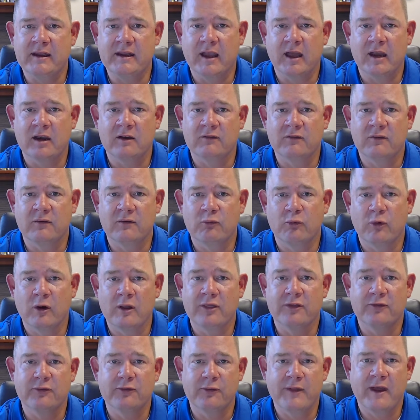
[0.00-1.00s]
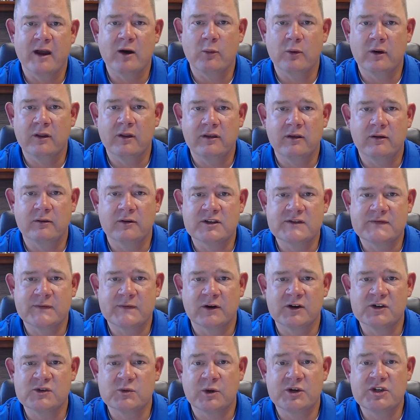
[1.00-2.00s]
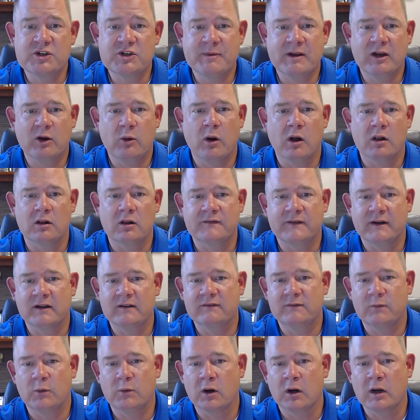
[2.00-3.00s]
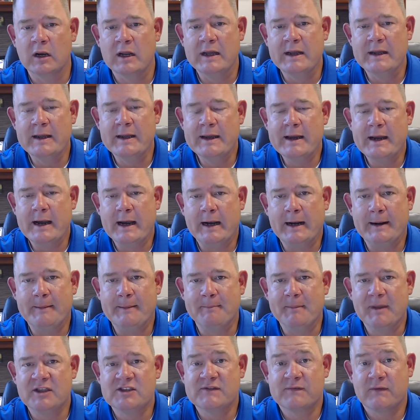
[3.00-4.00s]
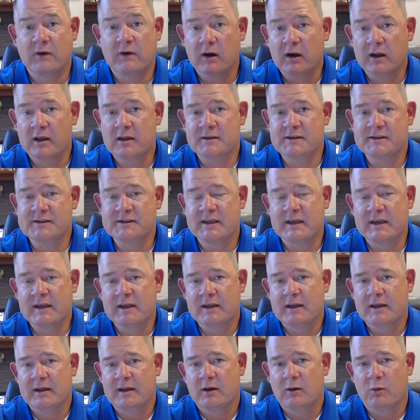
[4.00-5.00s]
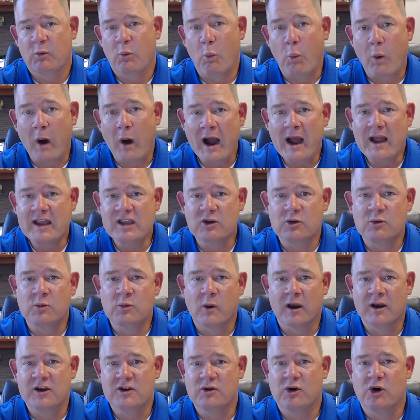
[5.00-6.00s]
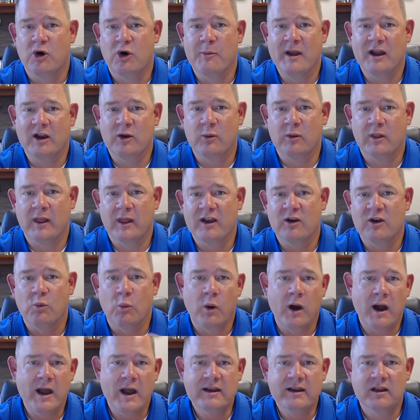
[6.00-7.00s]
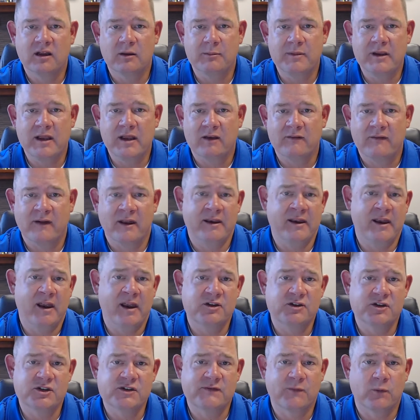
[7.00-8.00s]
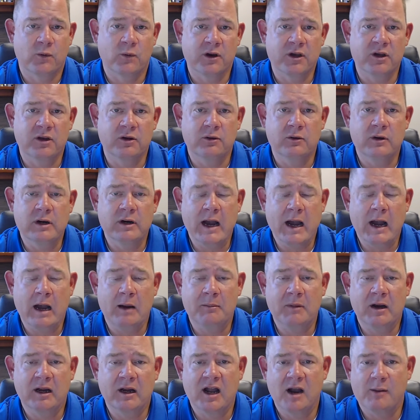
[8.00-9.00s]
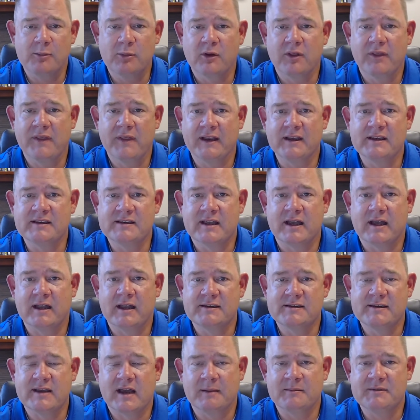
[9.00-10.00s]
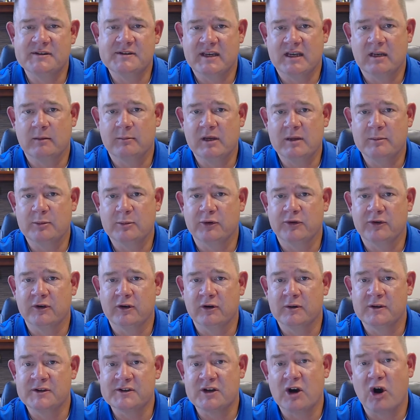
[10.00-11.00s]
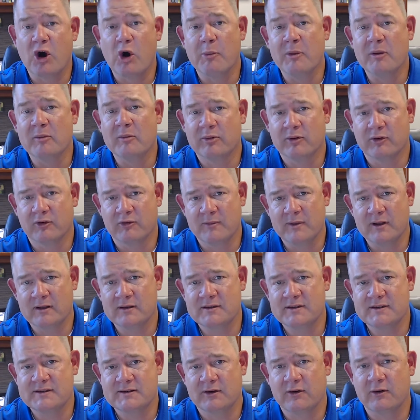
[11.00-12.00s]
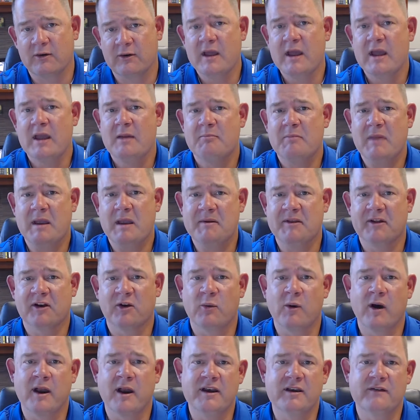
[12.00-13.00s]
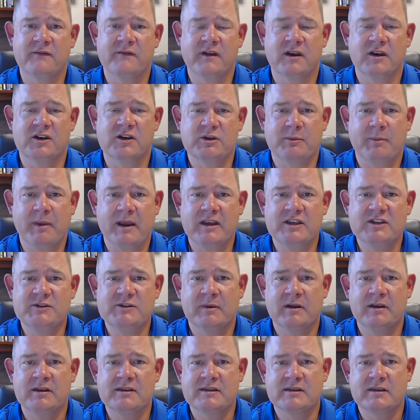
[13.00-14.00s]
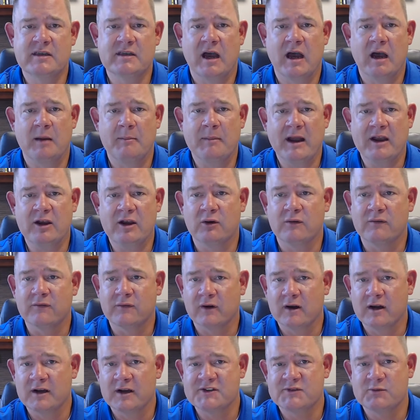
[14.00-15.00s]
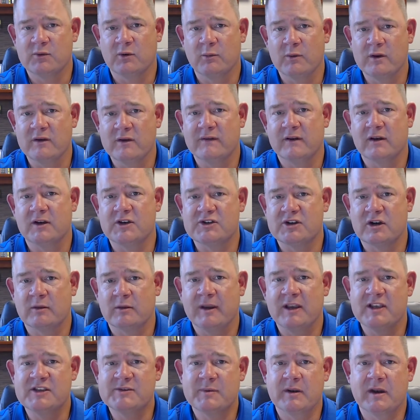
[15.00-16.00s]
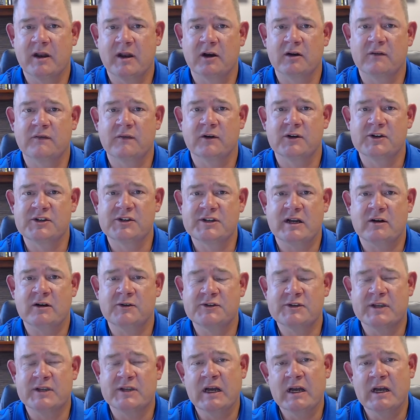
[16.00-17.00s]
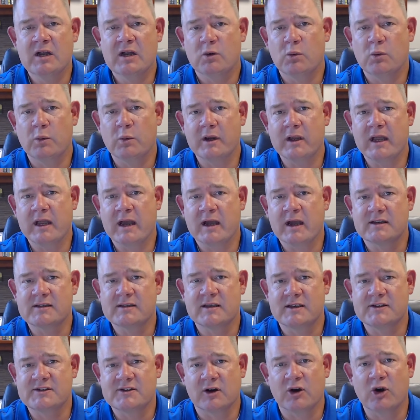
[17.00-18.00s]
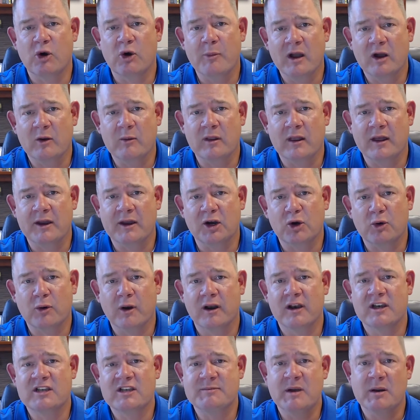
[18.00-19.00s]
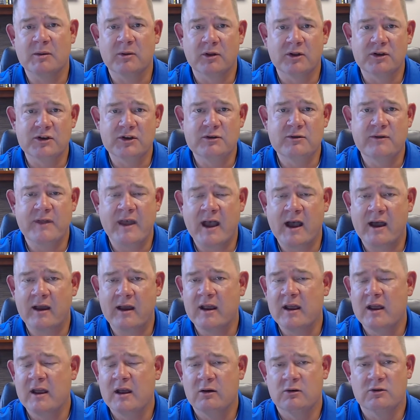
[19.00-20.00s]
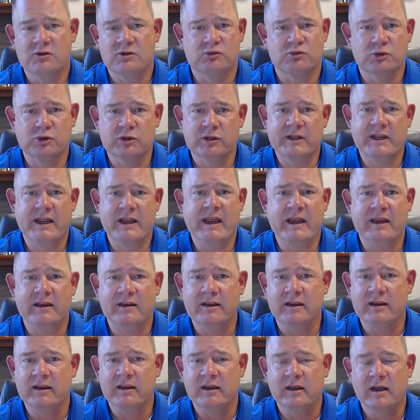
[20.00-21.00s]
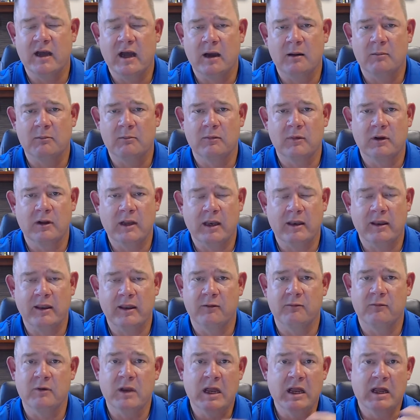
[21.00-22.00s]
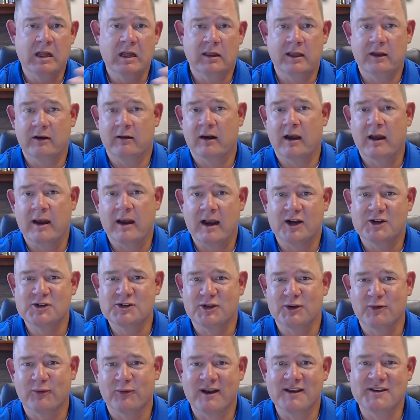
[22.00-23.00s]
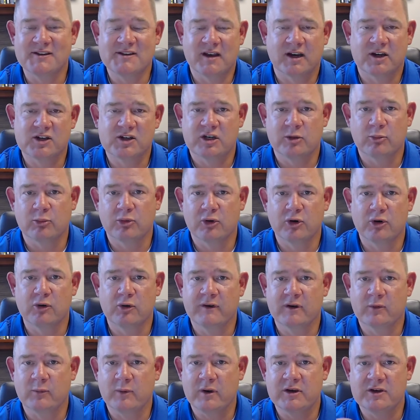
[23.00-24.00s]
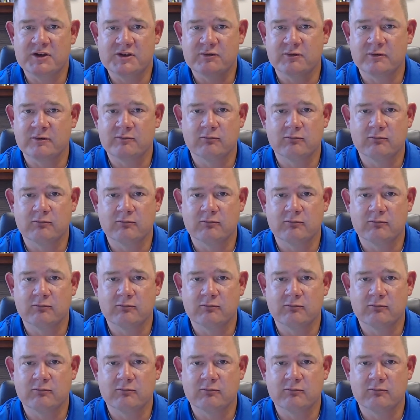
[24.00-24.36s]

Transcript: kind of run through that with you as far as what you may qualify for. As far as why you'd want to do a home equity line and why it could be advantageous for you, a couple things that I'm seeing people do is home improvements. So maybe they're wanting to finish a basement. I know for us, when we finished our basement on our first house, we accessed our home equity line of credit to be able to do that. It was really handy. And then later on, actually, rates actually improved, and we just